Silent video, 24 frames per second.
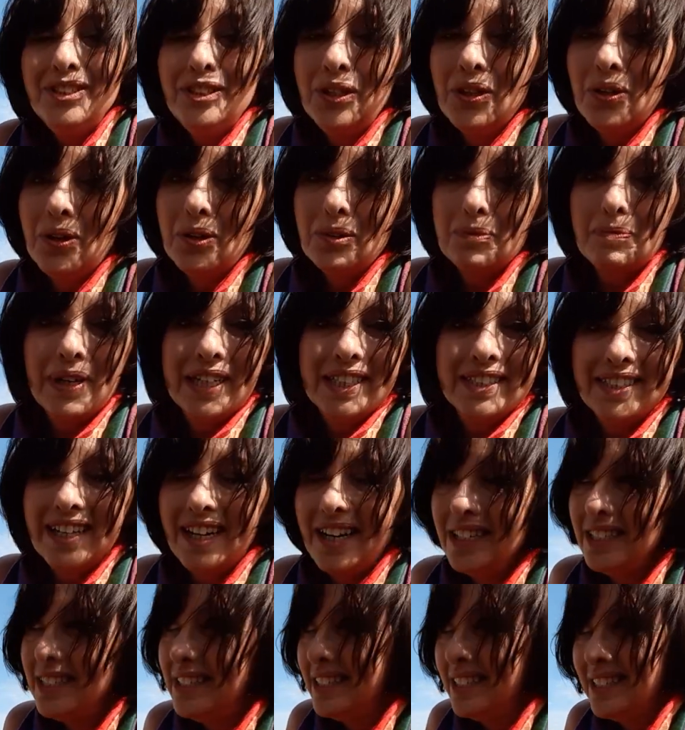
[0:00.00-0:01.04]
No, my
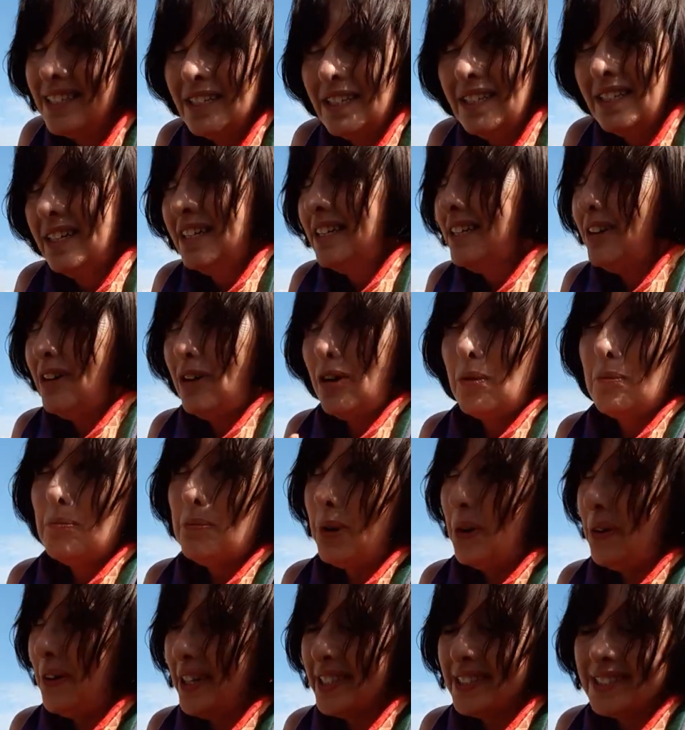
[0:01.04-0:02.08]
darling. Oh,
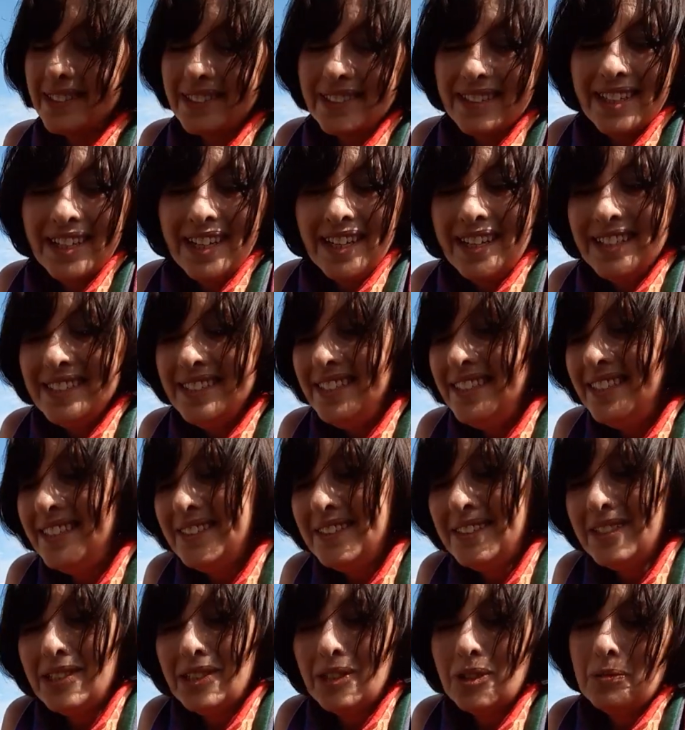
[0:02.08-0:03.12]
boys.
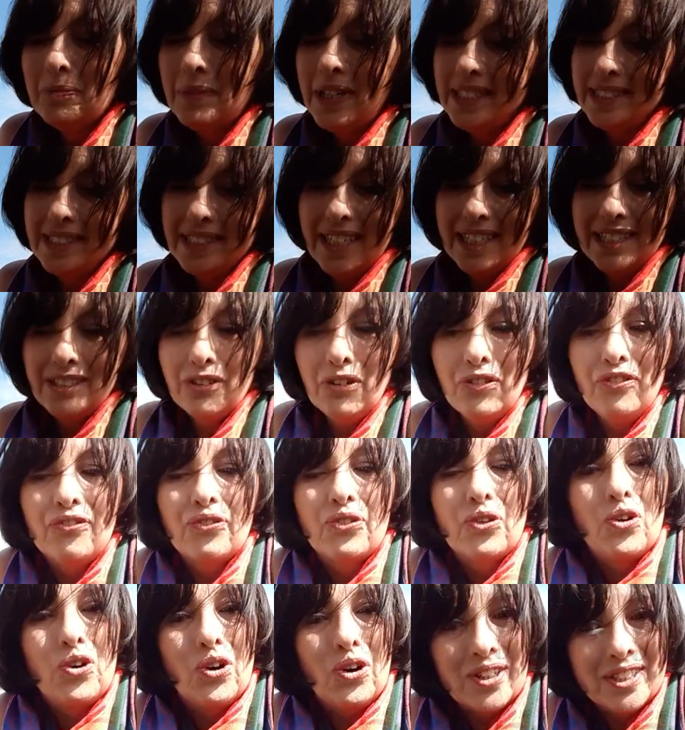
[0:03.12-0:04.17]
No, my darling. Of
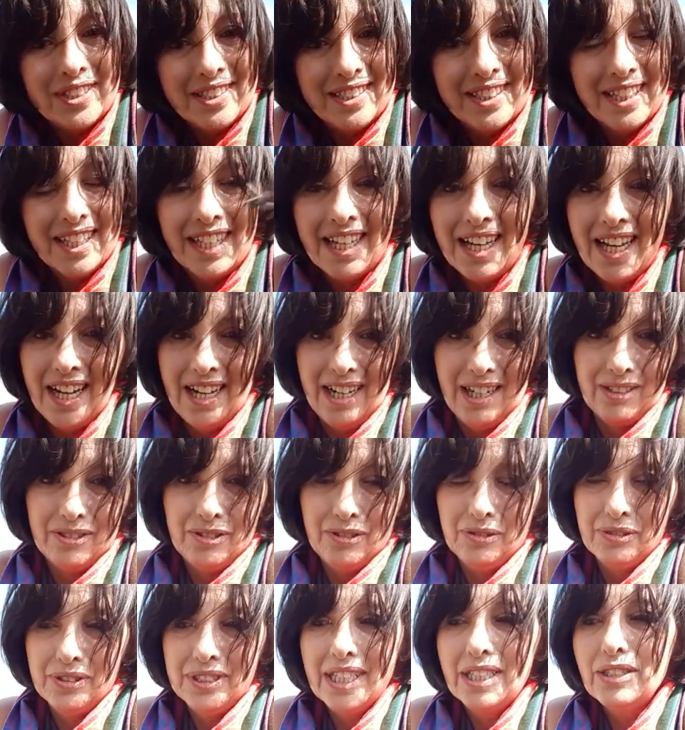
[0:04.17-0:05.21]
course,
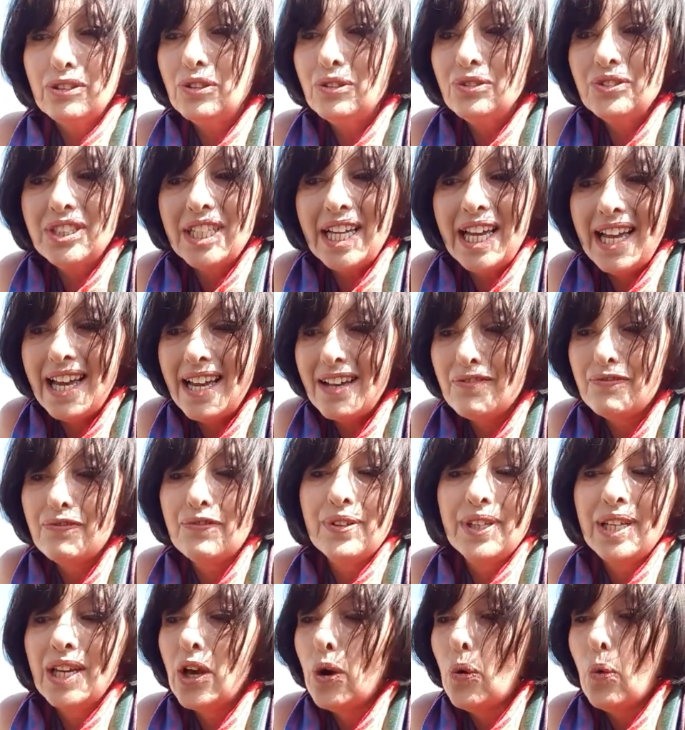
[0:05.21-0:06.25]
Icaco. They don't have
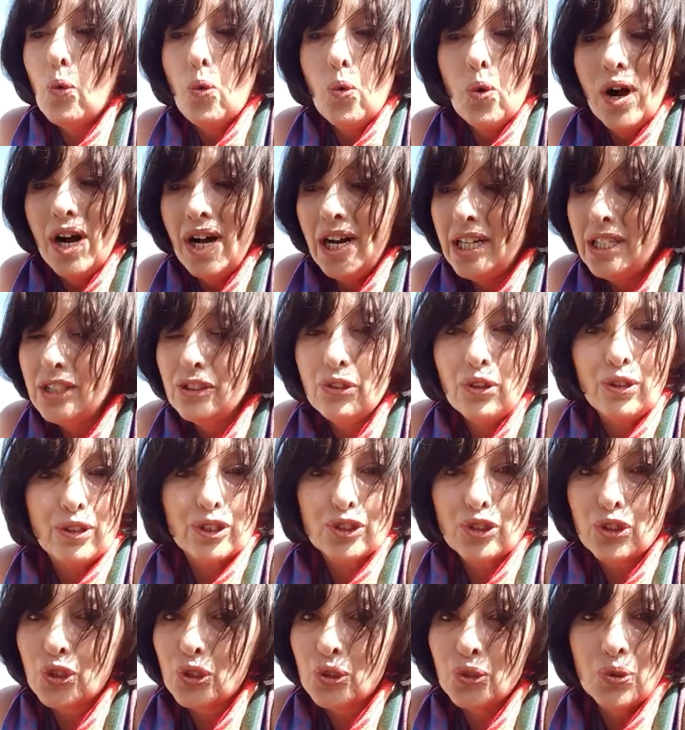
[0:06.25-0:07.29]
one or
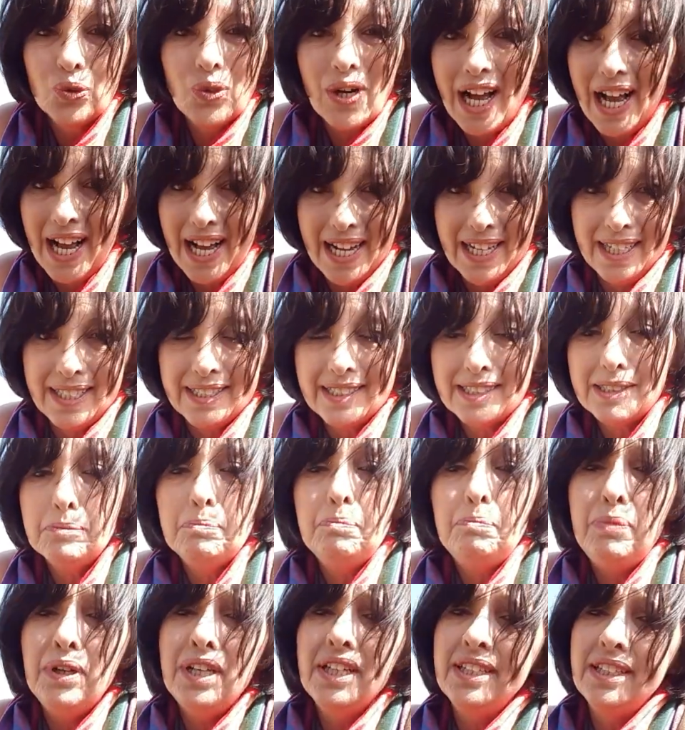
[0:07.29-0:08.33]
two eyes.
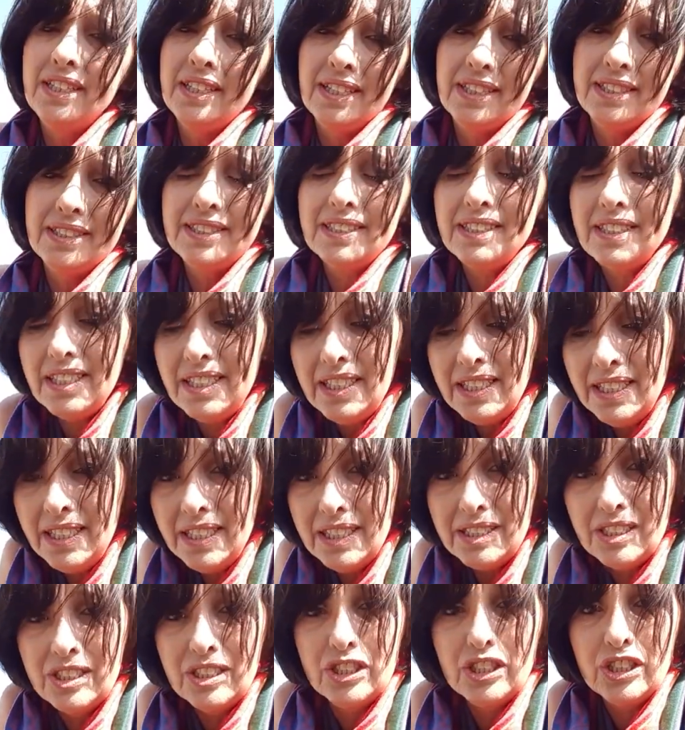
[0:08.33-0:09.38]
Please
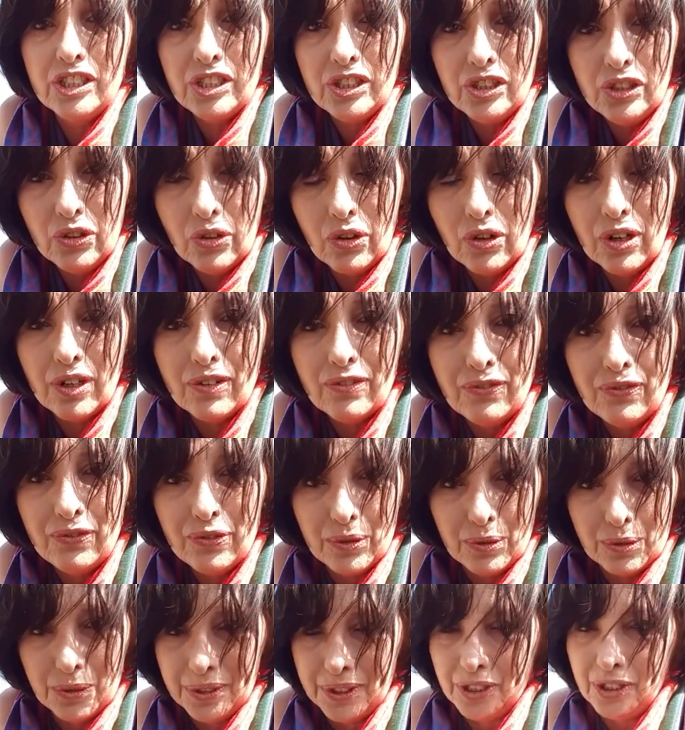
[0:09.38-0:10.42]
eat your food.